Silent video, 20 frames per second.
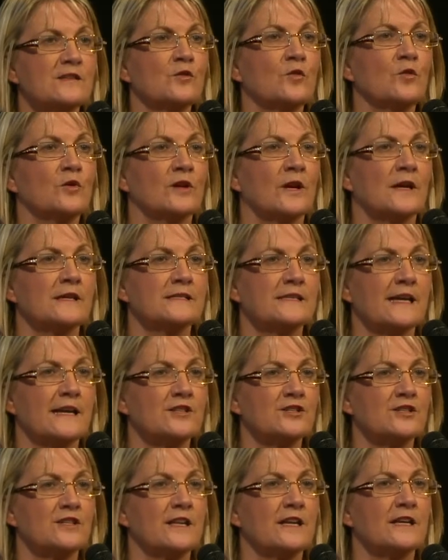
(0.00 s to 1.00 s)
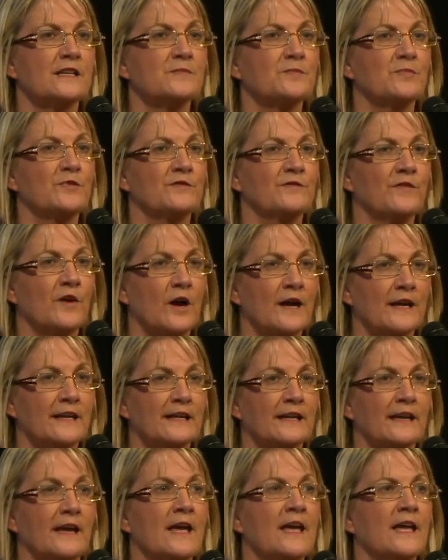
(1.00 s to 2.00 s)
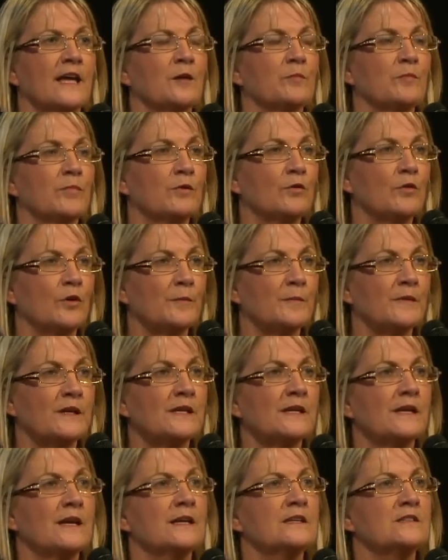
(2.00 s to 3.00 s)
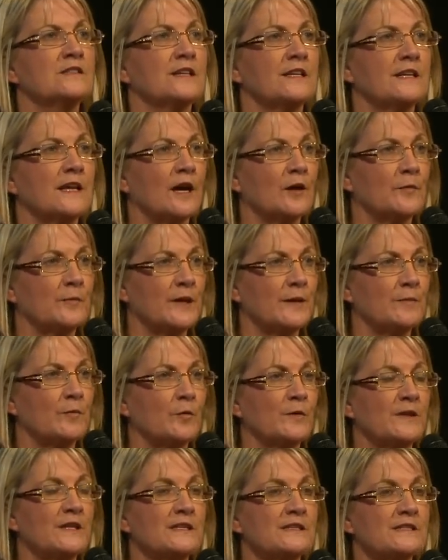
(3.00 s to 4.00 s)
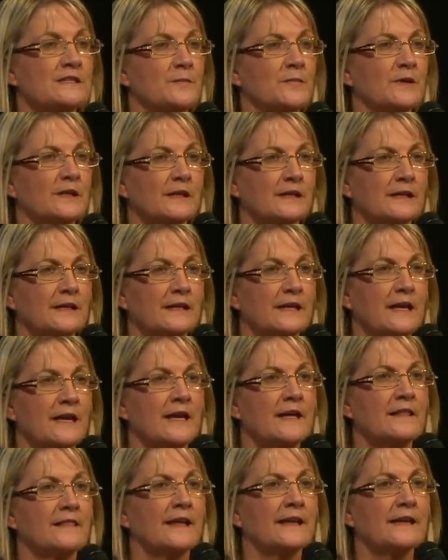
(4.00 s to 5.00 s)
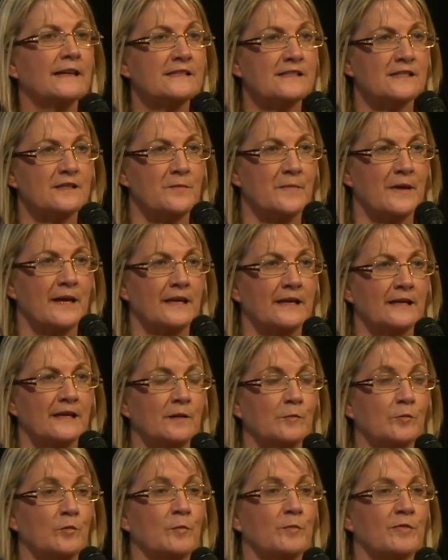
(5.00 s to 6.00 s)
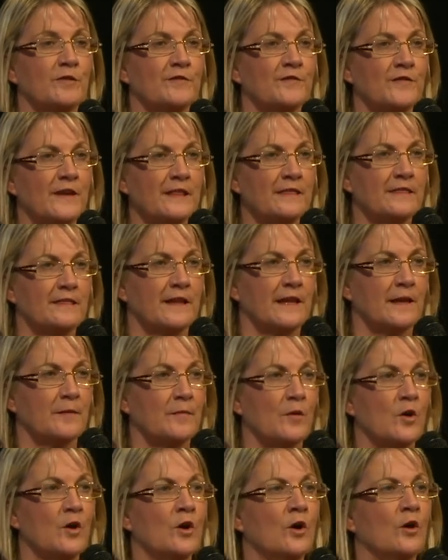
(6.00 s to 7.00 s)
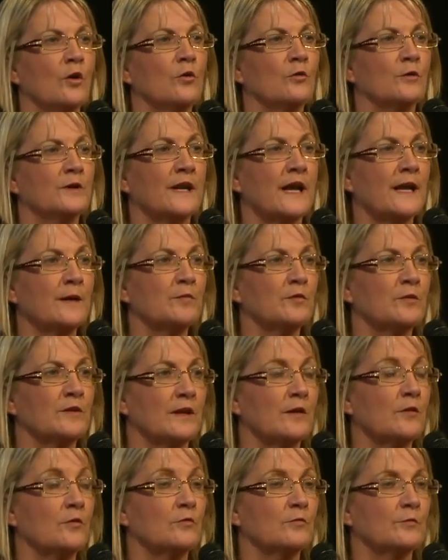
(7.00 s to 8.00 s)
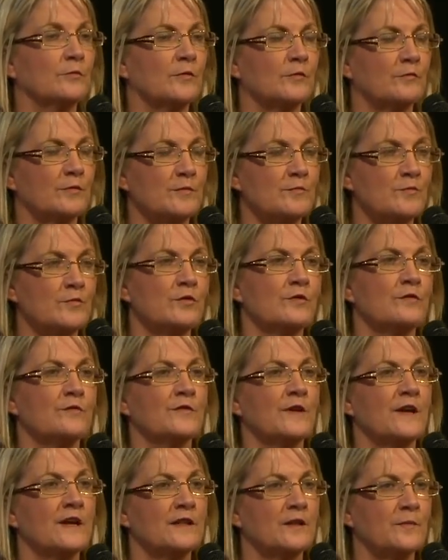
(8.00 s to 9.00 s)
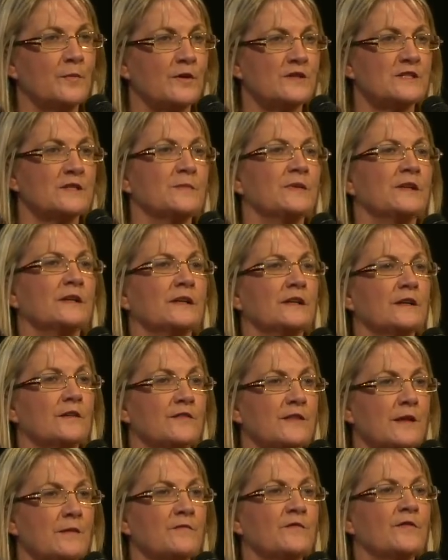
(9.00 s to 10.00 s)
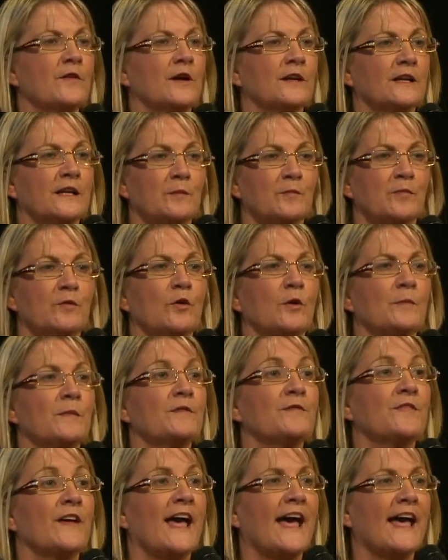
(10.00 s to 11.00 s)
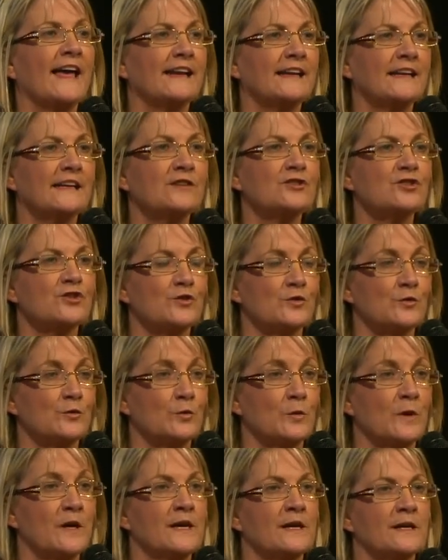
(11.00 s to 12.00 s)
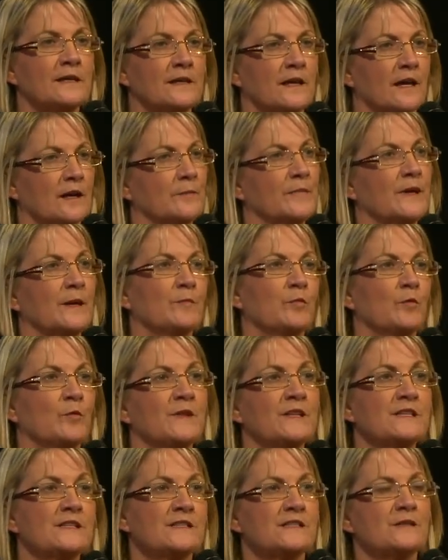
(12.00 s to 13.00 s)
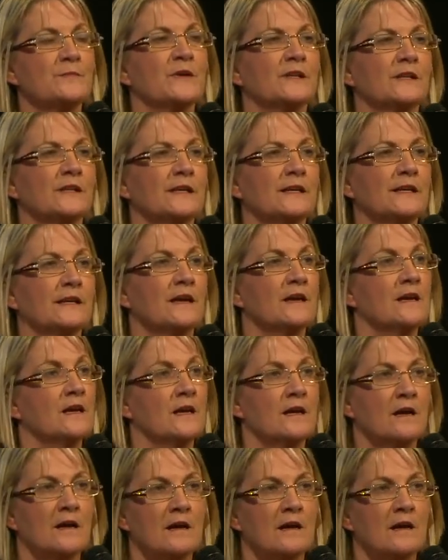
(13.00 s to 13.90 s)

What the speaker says: is an organisation that is providing employment to young people with a disability. They estimate it will prevent them or enable or remove the possibility of them finding employment for 82 young people with a disability.